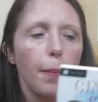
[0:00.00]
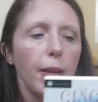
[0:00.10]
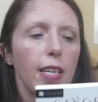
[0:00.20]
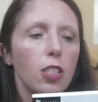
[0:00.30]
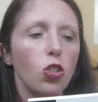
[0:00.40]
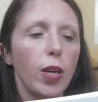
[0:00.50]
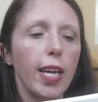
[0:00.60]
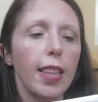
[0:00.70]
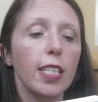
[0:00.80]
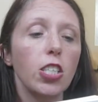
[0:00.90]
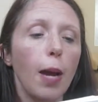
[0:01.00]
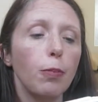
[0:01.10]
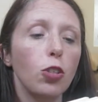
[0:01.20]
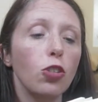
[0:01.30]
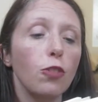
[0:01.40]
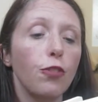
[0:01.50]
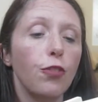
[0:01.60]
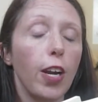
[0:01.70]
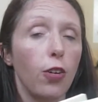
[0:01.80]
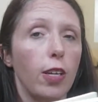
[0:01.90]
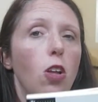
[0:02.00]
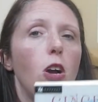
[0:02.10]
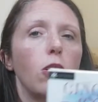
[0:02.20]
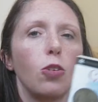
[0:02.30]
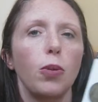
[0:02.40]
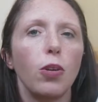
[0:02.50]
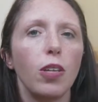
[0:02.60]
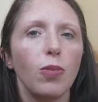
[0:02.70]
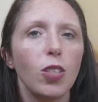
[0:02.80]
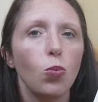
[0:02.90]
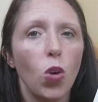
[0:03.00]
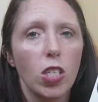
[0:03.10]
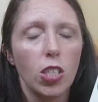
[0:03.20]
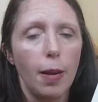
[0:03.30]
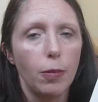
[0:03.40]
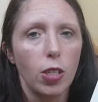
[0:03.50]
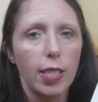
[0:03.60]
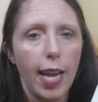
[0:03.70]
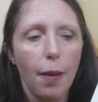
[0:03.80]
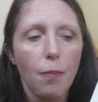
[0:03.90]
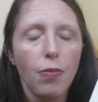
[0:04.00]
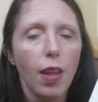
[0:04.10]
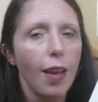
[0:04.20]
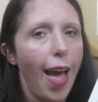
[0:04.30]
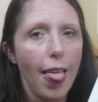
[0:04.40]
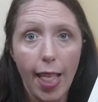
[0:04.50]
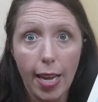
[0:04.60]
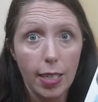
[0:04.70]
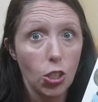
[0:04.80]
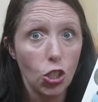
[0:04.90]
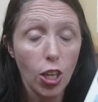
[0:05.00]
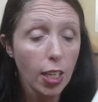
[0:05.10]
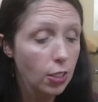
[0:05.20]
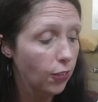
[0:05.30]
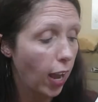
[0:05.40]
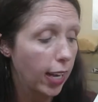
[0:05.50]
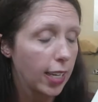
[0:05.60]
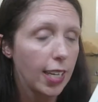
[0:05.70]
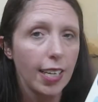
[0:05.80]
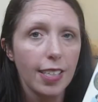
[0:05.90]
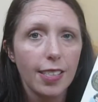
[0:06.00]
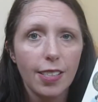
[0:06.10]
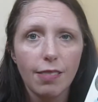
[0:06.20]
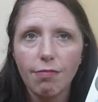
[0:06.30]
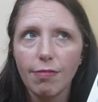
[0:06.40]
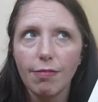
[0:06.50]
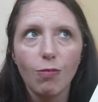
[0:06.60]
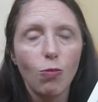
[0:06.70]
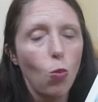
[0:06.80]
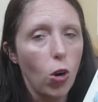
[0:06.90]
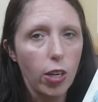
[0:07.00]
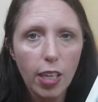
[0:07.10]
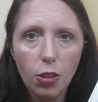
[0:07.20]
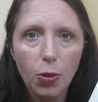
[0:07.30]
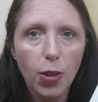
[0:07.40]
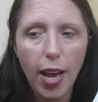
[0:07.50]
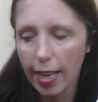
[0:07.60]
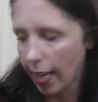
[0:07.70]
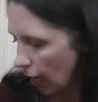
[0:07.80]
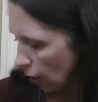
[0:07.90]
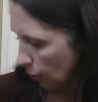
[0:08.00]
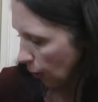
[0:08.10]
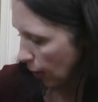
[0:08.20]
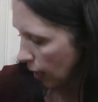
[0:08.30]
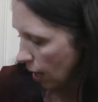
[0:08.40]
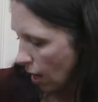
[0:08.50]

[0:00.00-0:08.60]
He's enjoying it. The chapters are very long, so he only reads one chapter a day, and that is just fine. He is working through it and getting through it.